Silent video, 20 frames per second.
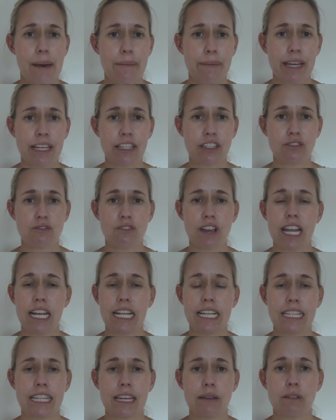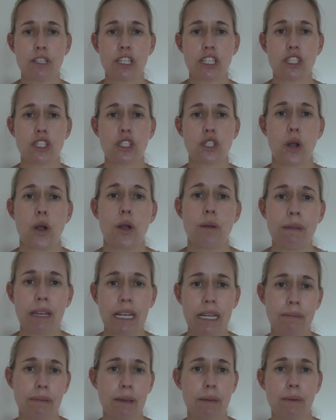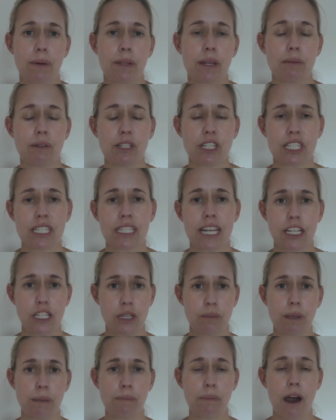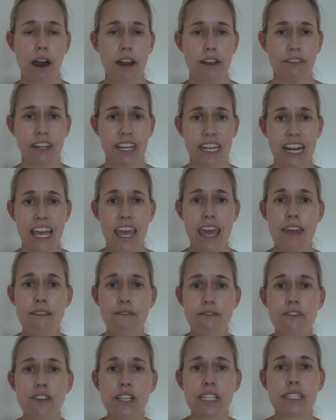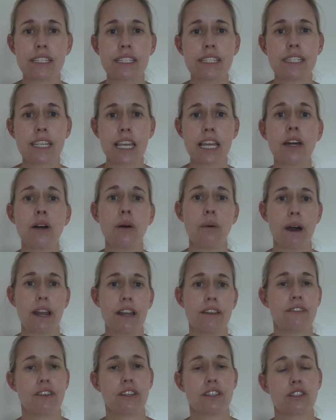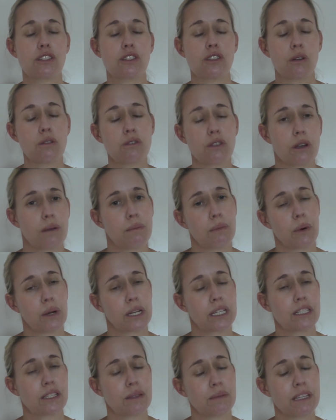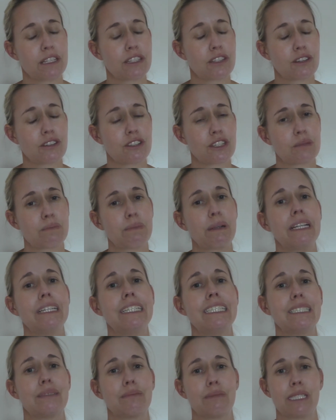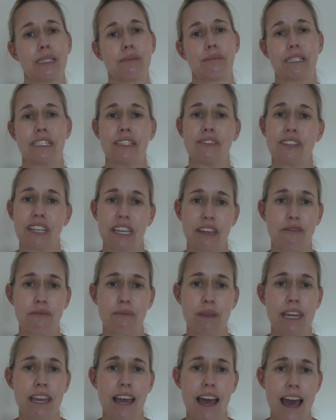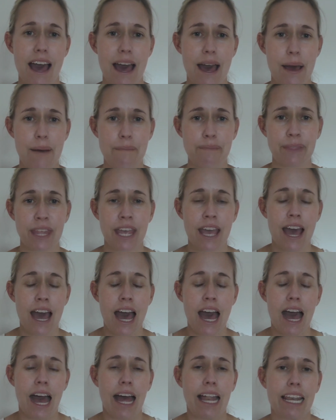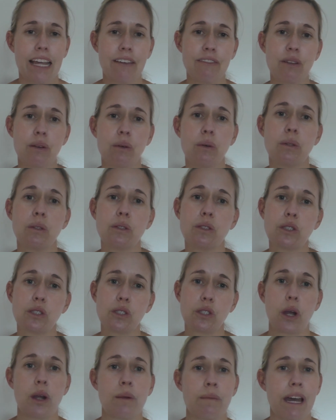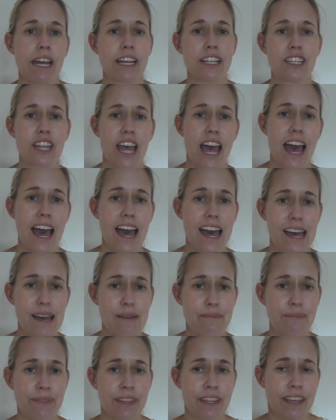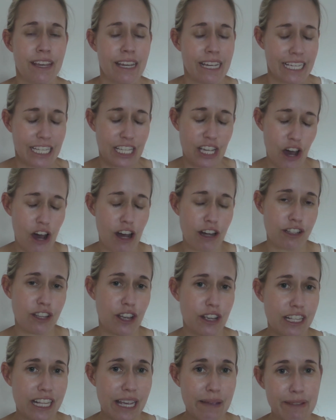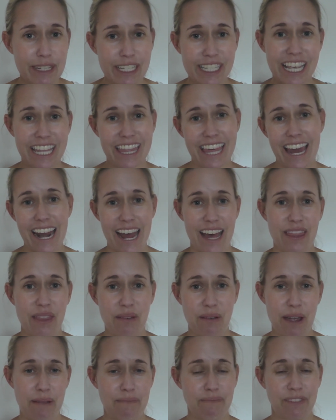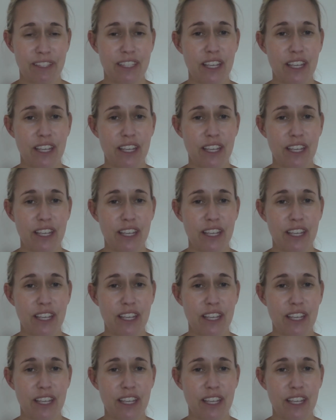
It's really, there were just so many people that were just such a big part of it, and every single one of you is so important to me, so just please forgive me. I love you all so much. Yeah, so let me just get that out the way.